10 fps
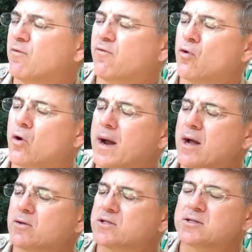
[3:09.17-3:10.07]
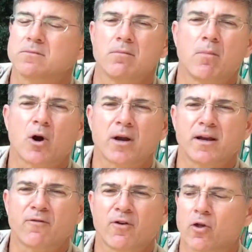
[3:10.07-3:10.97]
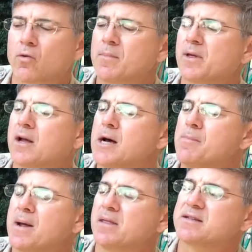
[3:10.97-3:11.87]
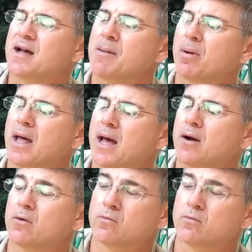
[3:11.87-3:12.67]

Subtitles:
4 ounce marking further up the cup, and the top line,